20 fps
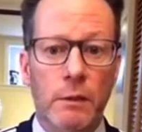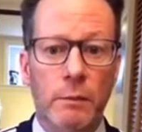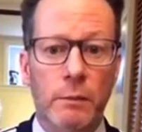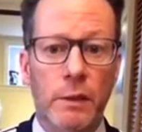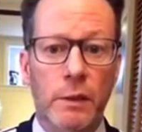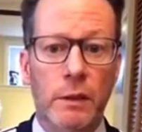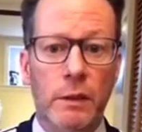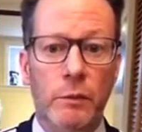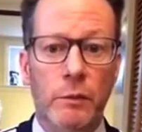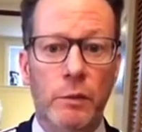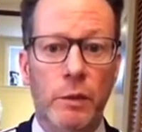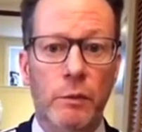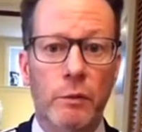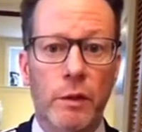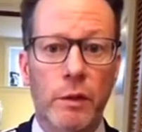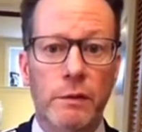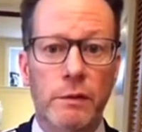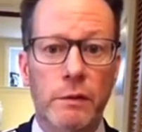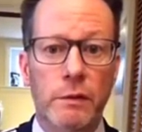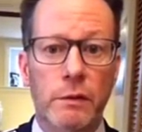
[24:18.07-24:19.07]
but we
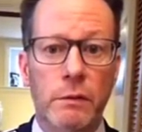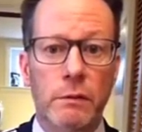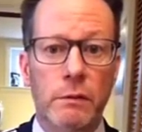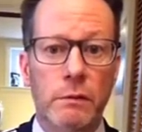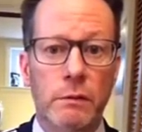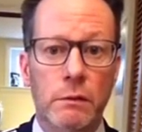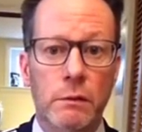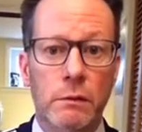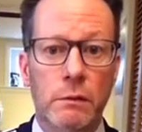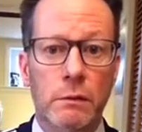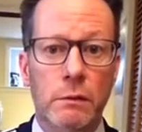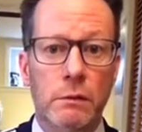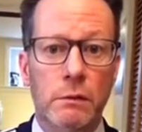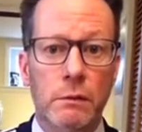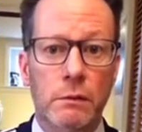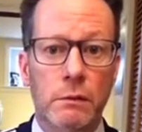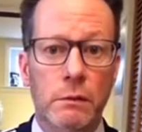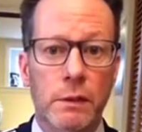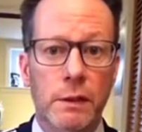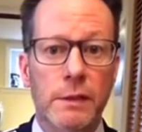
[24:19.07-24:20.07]
want to
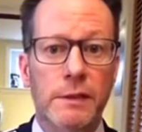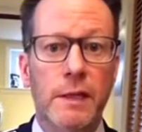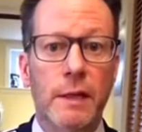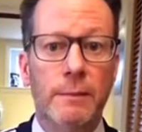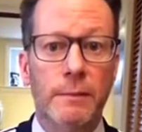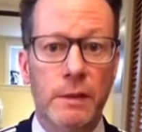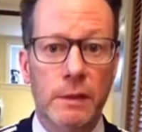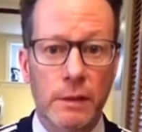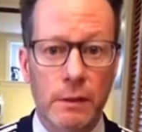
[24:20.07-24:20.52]
accept it